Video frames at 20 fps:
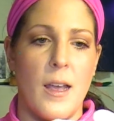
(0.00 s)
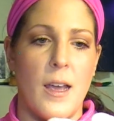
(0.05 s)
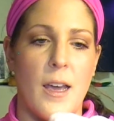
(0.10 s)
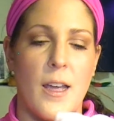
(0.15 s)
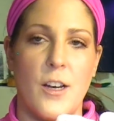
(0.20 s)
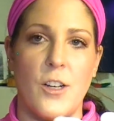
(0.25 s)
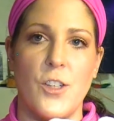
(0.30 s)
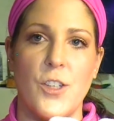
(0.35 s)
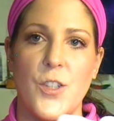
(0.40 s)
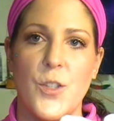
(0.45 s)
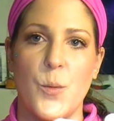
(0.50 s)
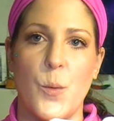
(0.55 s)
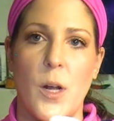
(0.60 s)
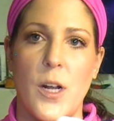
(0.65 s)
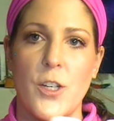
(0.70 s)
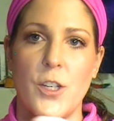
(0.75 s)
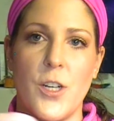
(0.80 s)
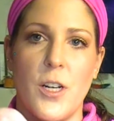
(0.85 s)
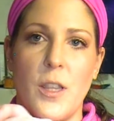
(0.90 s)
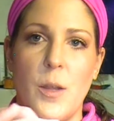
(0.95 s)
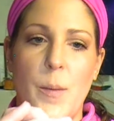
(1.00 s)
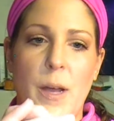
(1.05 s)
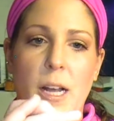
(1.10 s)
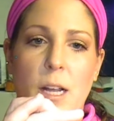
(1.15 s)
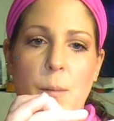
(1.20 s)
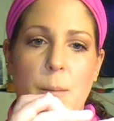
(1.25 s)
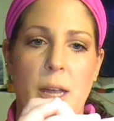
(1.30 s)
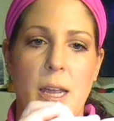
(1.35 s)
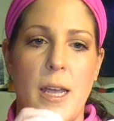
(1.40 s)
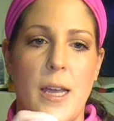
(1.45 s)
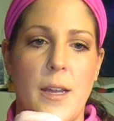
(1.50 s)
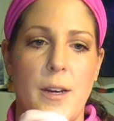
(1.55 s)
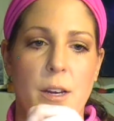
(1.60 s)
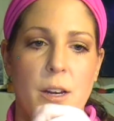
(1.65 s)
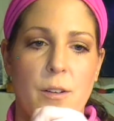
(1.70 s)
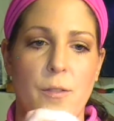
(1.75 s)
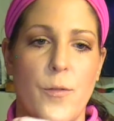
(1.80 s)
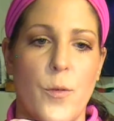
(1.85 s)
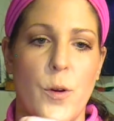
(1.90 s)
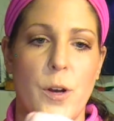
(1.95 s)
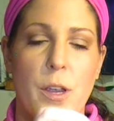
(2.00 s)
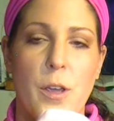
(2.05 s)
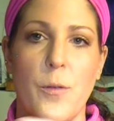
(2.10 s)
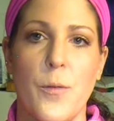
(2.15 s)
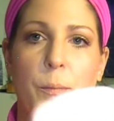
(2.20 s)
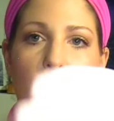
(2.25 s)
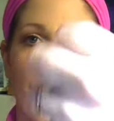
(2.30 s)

and I'll just swatch it on the back of my hand here for you.